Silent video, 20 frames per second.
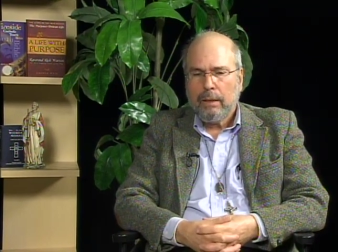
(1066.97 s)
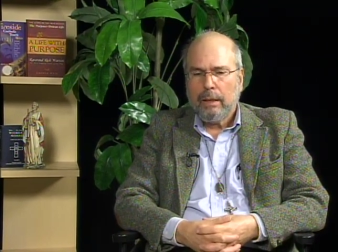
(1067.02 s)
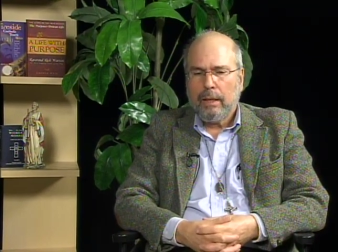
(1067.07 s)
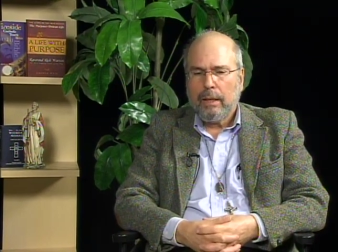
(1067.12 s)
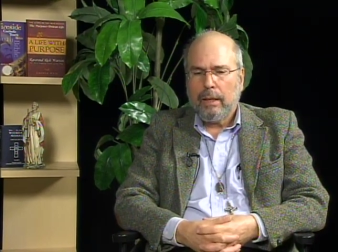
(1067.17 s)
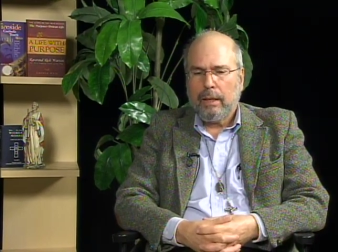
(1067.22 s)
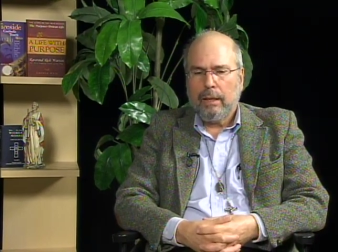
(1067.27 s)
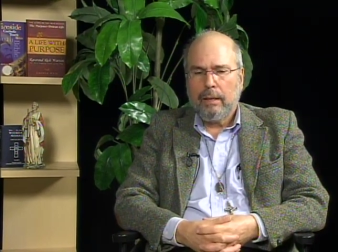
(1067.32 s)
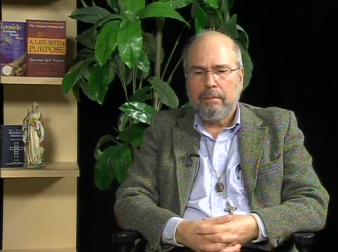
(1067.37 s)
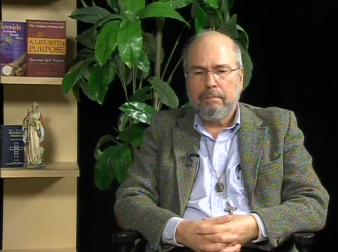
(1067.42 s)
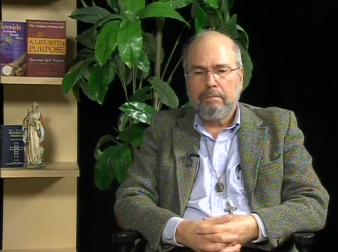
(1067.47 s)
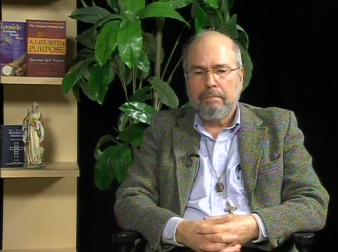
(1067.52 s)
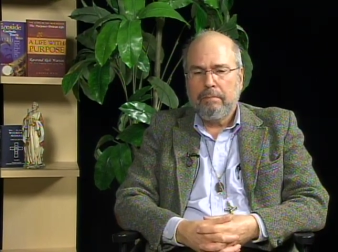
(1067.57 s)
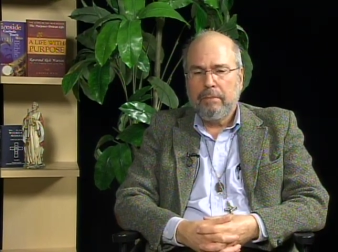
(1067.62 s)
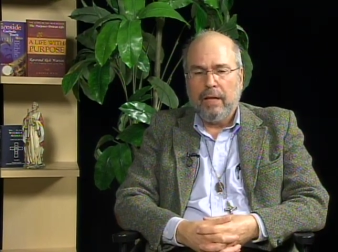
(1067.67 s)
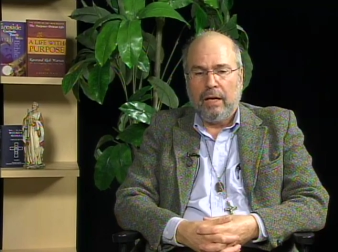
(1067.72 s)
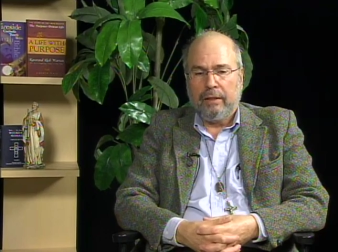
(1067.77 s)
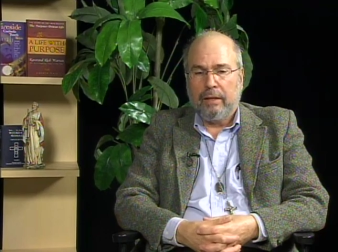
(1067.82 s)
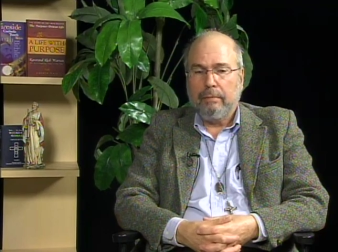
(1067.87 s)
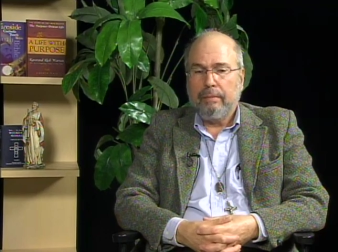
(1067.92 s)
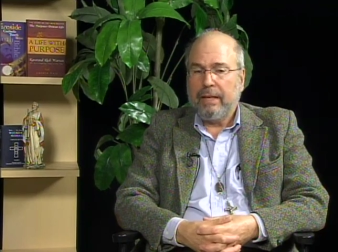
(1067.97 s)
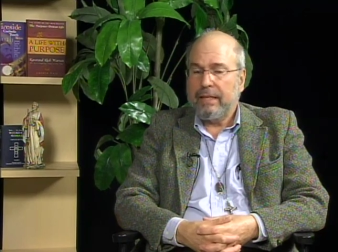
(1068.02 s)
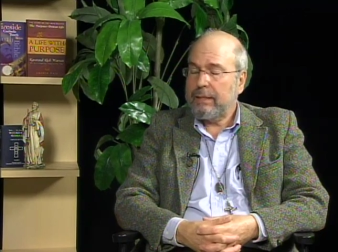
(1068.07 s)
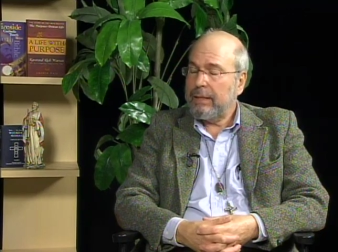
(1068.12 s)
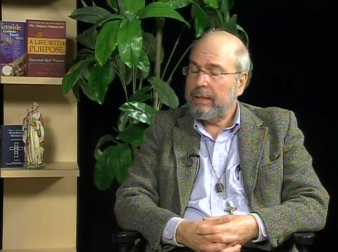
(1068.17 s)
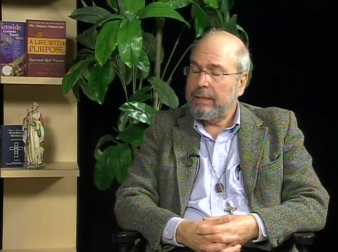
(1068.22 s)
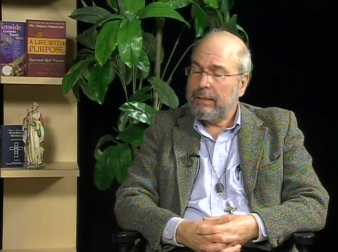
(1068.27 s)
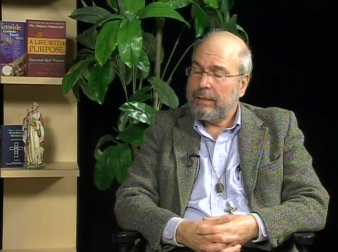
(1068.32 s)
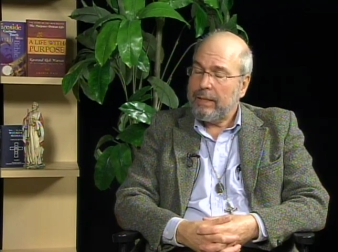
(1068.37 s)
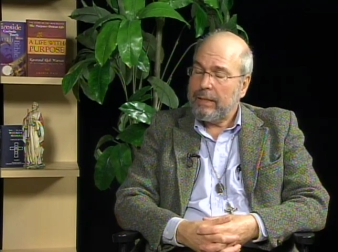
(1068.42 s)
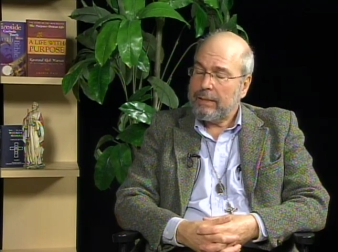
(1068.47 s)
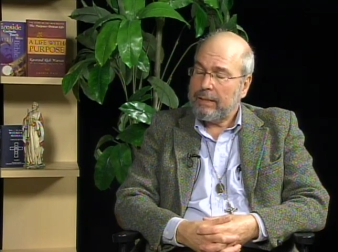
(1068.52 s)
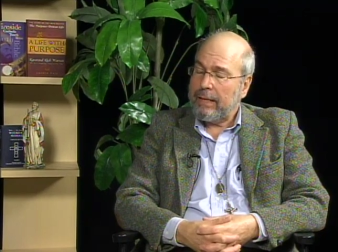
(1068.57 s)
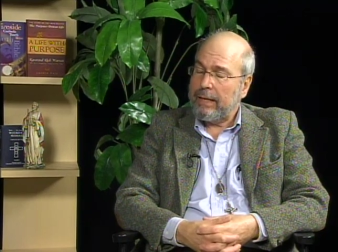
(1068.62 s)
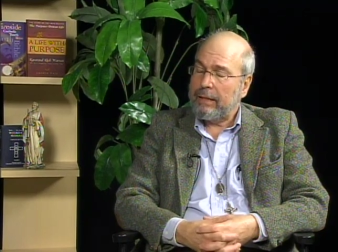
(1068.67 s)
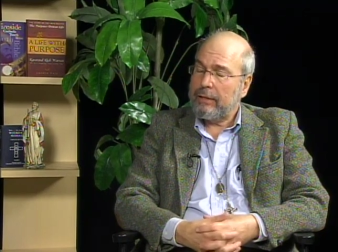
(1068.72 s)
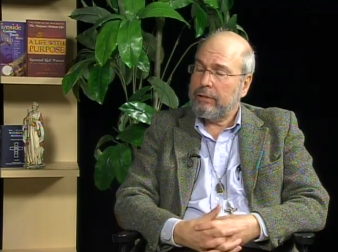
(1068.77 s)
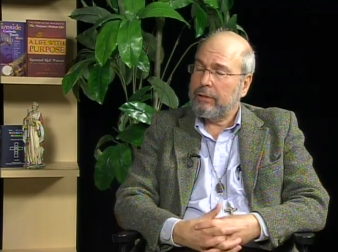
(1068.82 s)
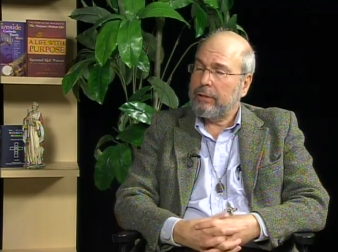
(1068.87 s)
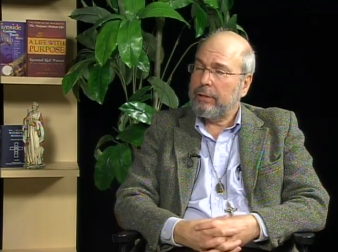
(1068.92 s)
Um, nothing makes any sense,
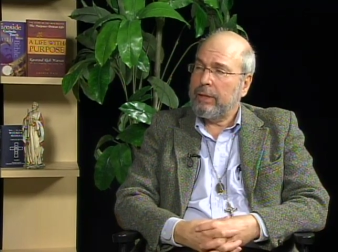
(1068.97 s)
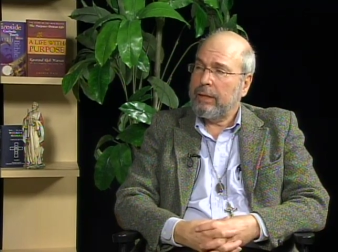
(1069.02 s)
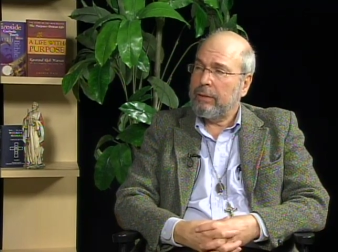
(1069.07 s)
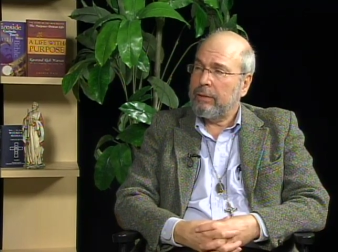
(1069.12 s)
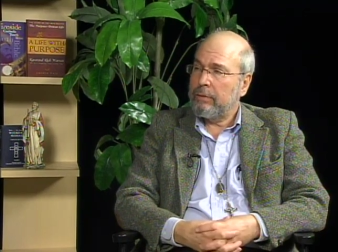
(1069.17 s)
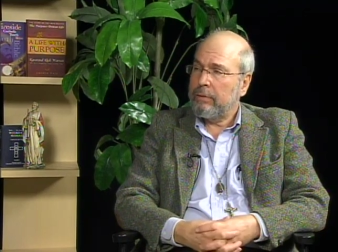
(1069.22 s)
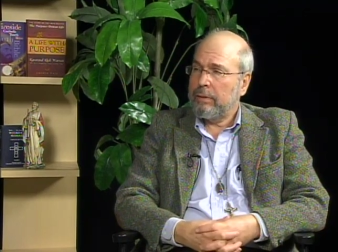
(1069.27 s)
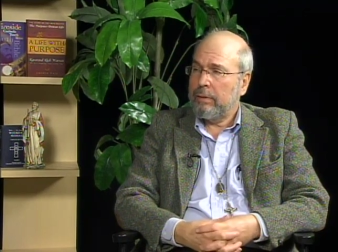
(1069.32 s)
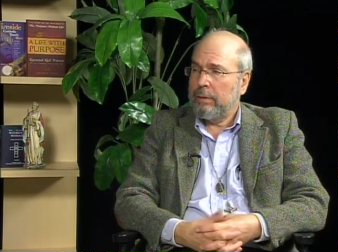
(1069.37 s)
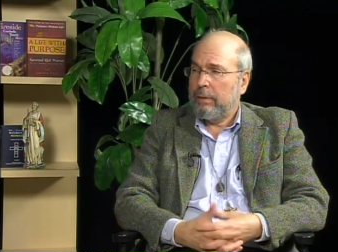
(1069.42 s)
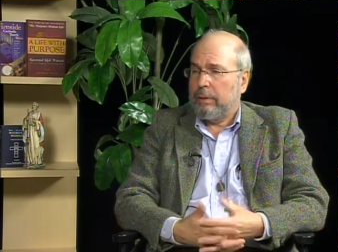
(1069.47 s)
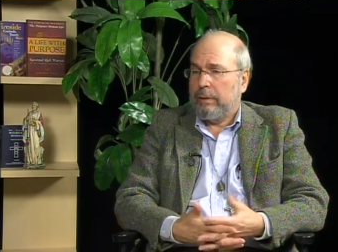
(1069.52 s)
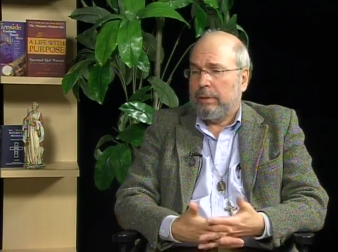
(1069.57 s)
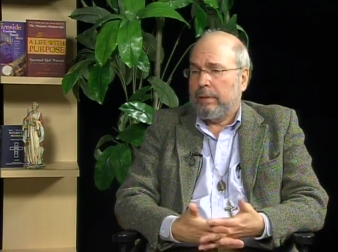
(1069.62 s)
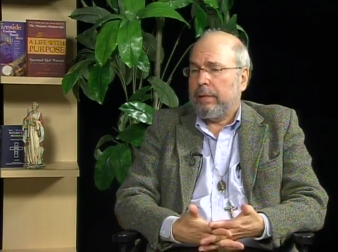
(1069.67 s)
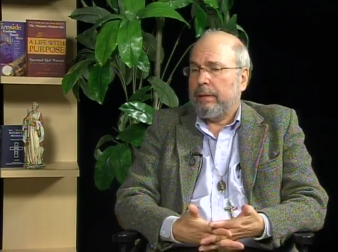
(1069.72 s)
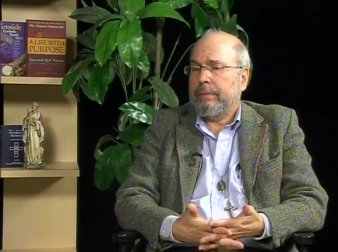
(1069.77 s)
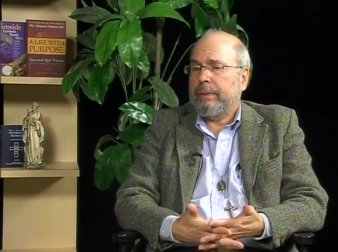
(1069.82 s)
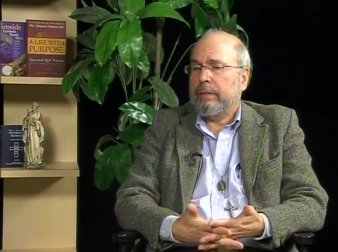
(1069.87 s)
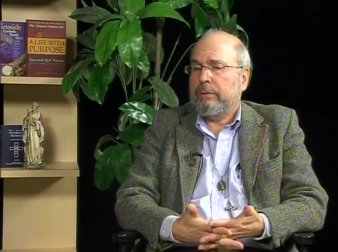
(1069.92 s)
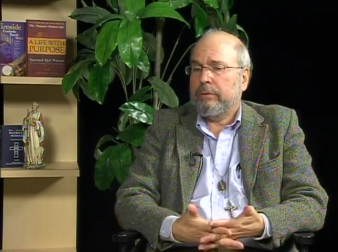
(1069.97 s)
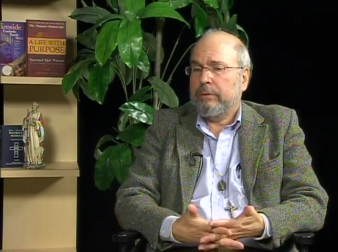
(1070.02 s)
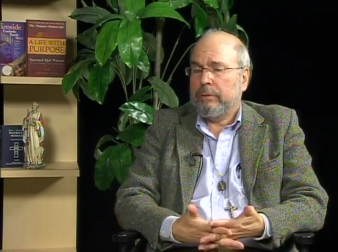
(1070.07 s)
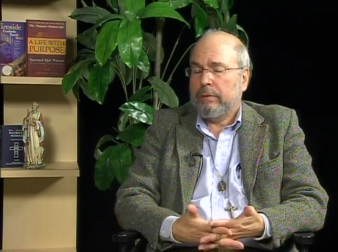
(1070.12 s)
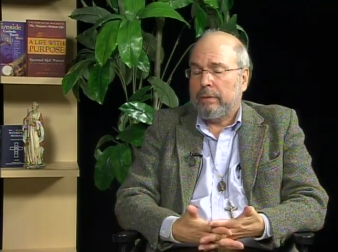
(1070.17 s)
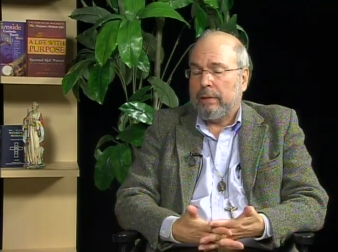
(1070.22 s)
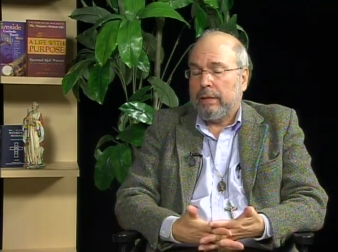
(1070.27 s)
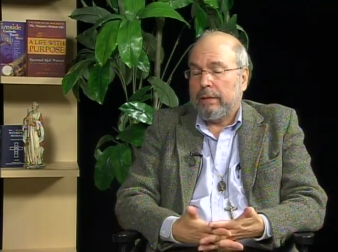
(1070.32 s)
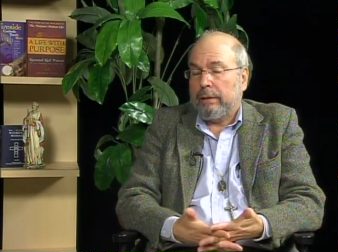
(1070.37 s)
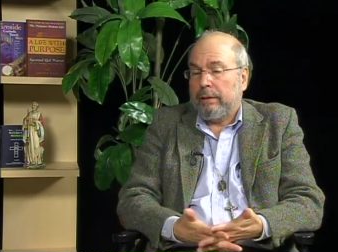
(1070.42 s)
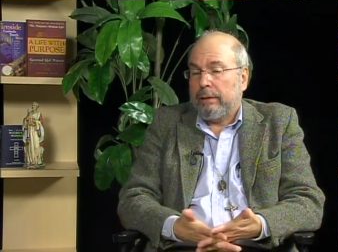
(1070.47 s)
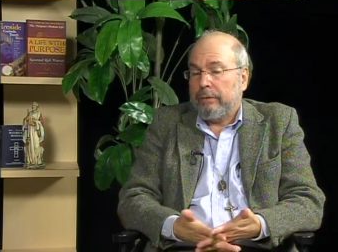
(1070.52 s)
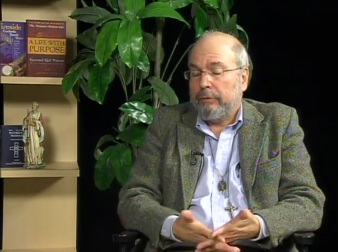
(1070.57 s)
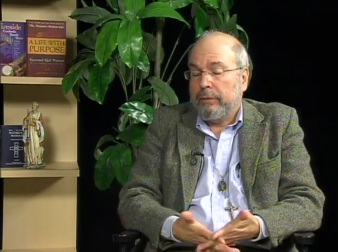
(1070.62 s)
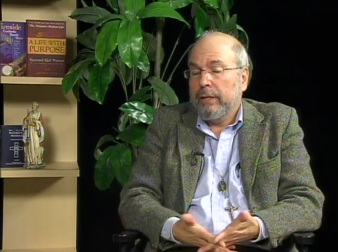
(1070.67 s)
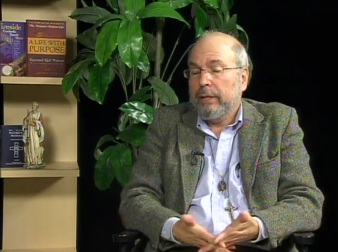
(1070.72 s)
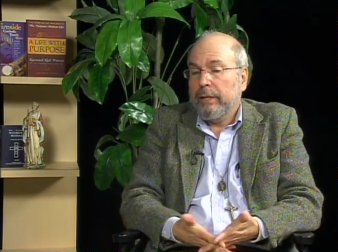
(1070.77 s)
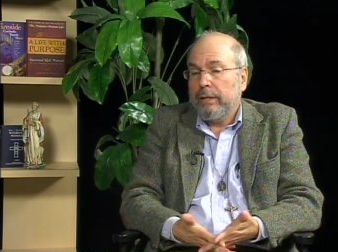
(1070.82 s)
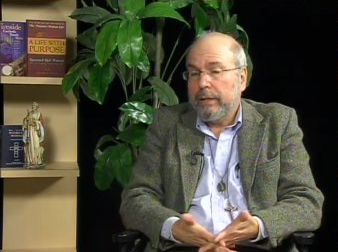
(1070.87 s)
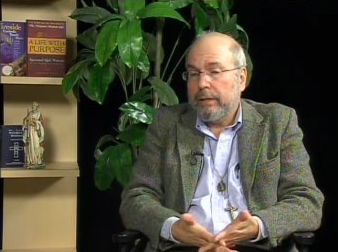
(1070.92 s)
actually. And there, I mean, it was uh, it
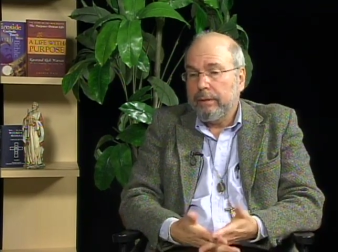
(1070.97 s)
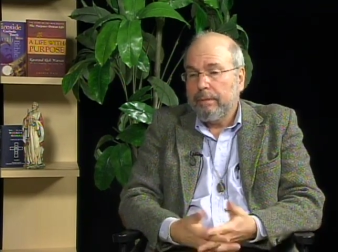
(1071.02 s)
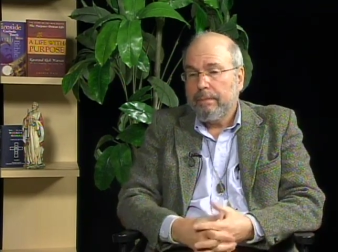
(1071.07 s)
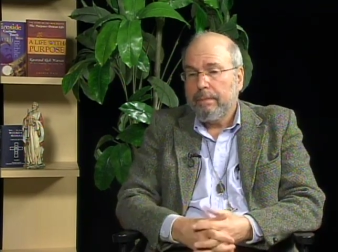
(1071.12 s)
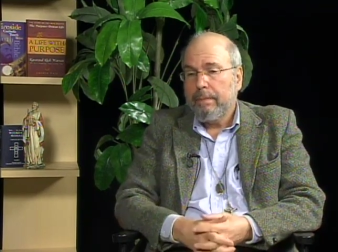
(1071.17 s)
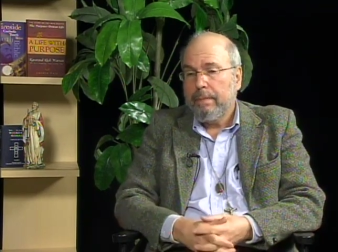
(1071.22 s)
really,